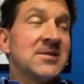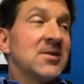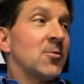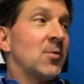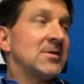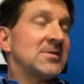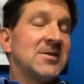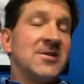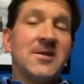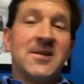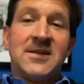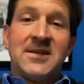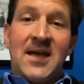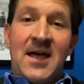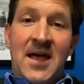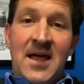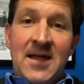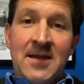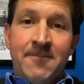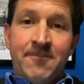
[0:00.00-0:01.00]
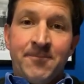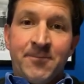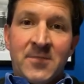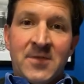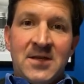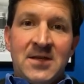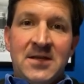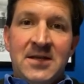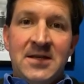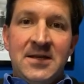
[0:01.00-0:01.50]
The question of the day
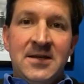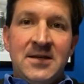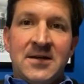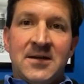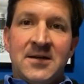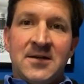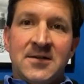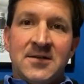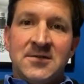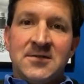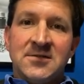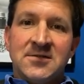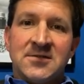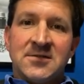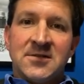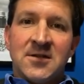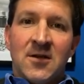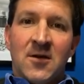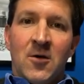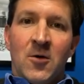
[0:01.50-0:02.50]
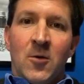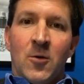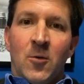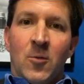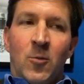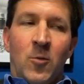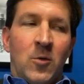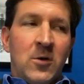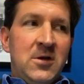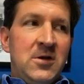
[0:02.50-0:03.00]
is,
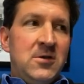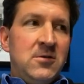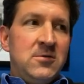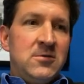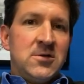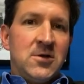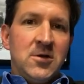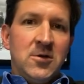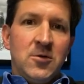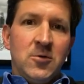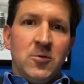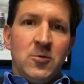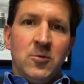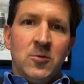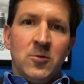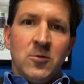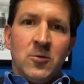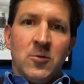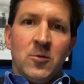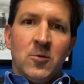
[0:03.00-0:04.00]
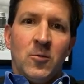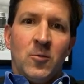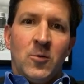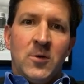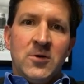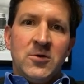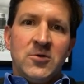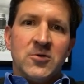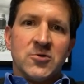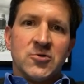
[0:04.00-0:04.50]
what do you do
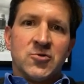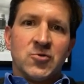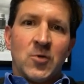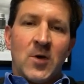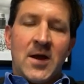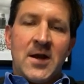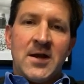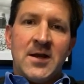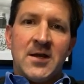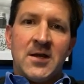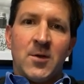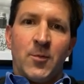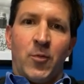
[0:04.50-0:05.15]
when you're dreading an